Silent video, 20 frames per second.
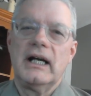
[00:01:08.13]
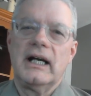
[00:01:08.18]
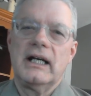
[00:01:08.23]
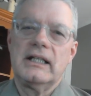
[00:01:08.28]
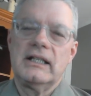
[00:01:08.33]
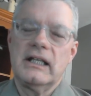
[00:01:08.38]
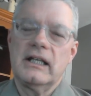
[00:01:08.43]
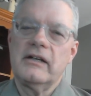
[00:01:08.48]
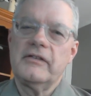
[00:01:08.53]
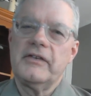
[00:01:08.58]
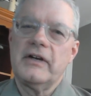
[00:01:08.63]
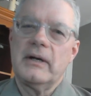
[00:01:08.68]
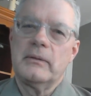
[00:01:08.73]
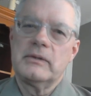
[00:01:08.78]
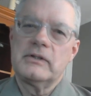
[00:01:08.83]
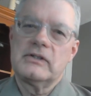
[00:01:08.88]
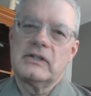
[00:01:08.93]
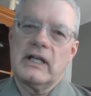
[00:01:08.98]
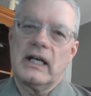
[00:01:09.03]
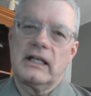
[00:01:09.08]
I identify
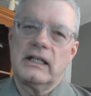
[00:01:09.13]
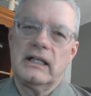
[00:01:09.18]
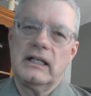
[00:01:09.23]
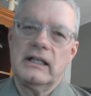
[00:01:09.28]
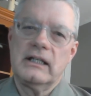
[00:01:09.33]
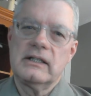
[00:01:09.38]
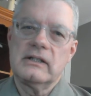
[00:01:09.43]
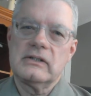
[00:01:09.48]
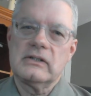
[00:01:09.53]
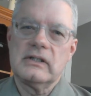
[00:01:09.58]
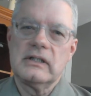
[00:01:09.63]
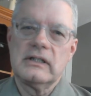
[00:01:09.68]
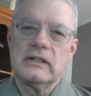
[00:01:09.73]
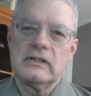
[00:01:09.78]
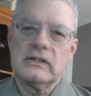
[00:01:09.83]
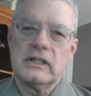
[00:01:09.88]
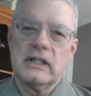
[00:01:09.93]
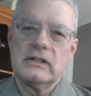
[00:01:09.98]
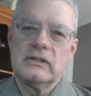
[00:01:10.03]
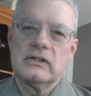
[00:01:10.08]
with Zacchaeus in the
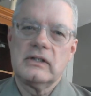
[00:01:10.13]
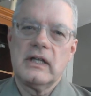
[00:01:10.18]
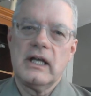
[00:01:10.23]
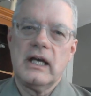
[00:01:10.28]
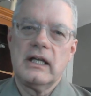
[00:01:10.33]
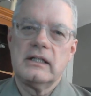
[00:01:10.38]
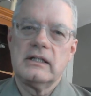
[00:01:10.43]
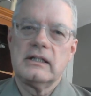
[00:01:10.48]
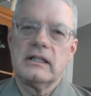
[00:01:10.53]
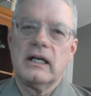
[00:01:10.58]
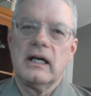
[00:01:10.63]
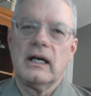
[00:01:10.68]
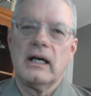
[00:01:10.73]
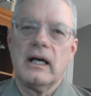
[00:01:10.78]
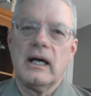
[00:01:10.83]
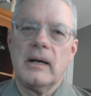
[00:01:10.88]
sense that uh,